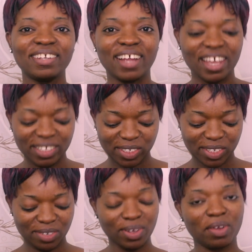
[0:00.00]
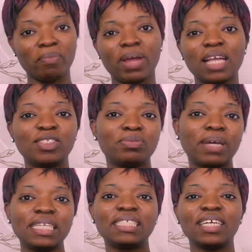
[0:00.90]
guys, welcome back to
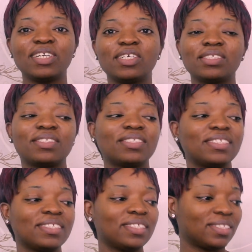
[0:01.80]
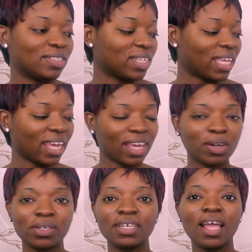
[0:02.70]
my channel. So this is your
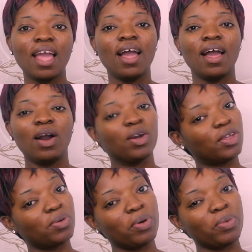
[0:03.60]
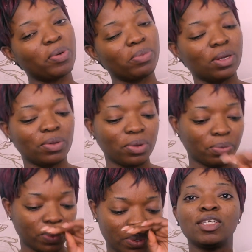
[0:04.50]
girl, Okeowo
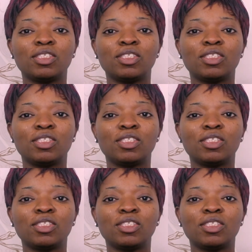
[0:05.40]
iluyombo.